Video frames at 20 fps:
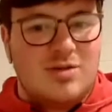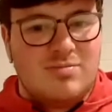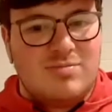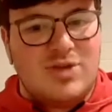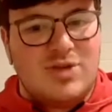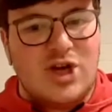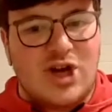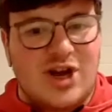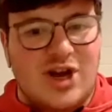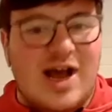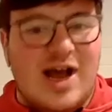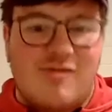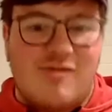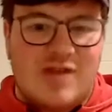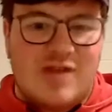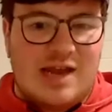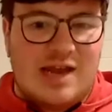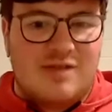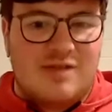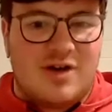you're going to have
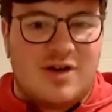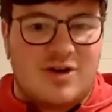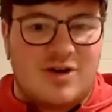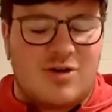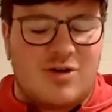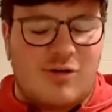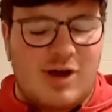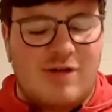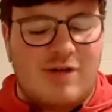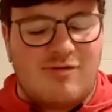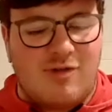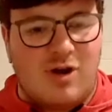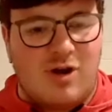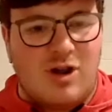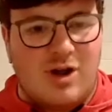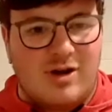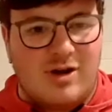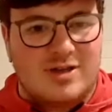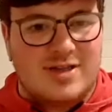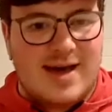an NFL career for a
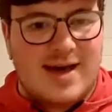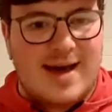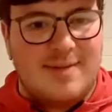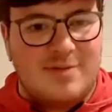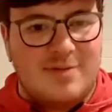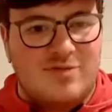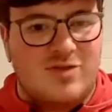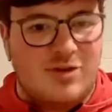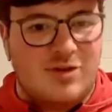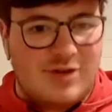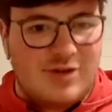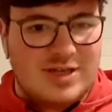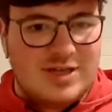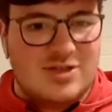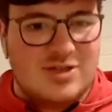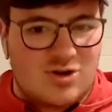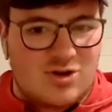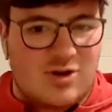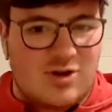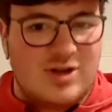long time if you're in
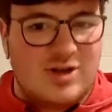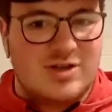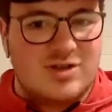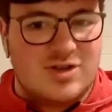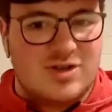Detroit.